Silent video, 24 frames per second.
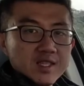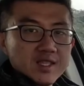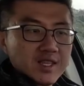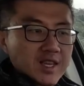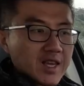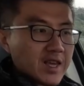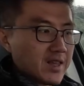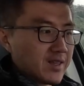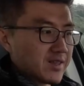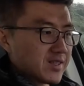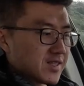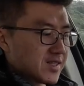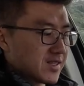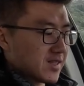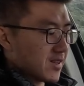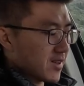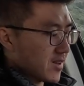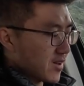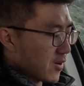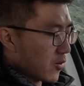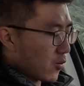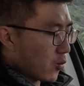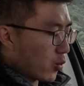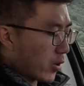seats,
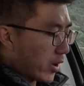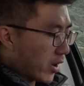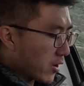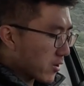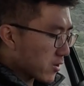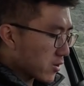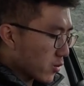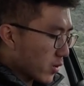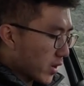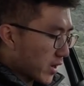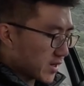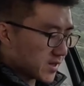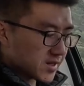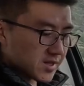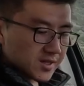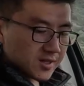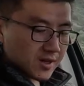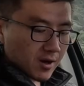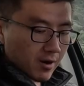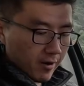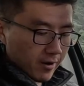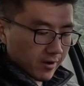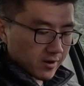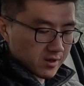where do I
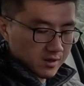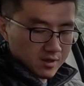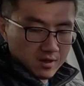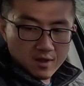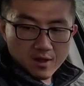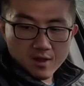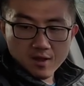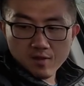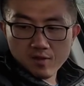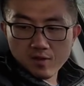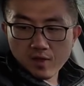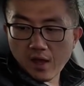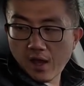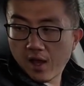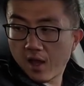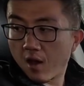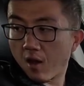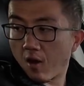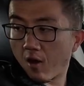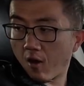start? They